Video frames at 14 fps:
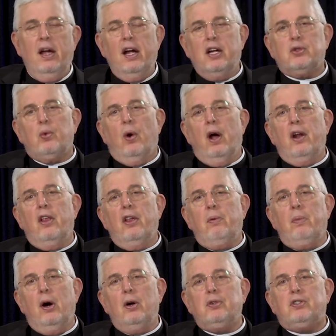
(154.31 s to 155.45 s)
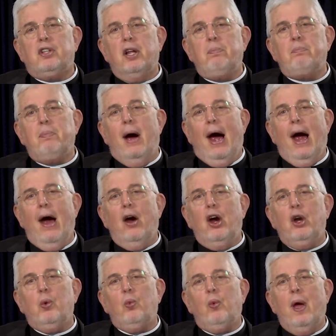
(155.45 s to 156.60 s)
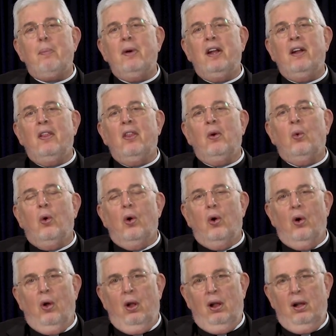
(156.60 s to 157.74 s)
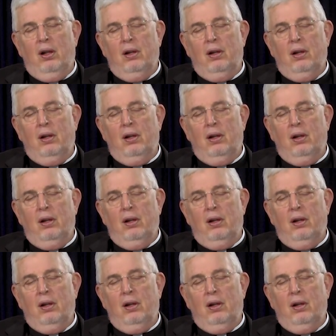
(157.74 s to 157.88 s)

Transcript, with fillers: is one of the most admired women in the world.